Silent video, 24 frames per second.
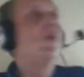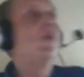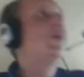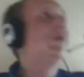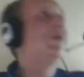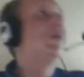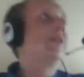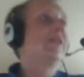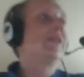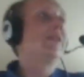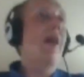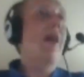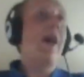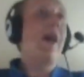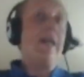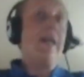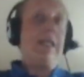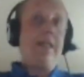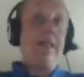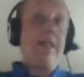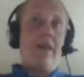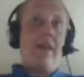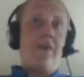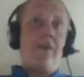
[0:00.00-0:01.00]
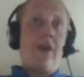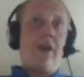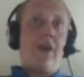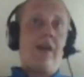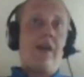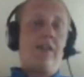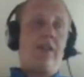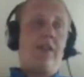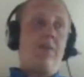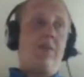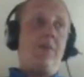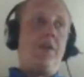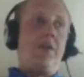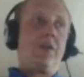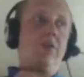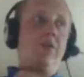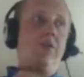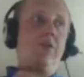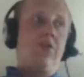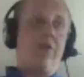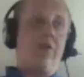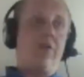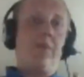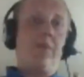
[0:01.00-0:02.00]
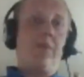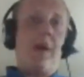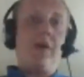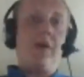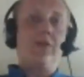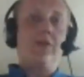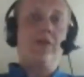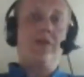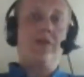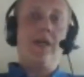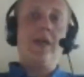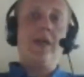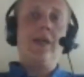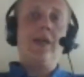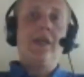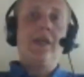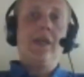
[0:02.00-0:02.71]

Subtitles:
say, if I had to be neutral about it,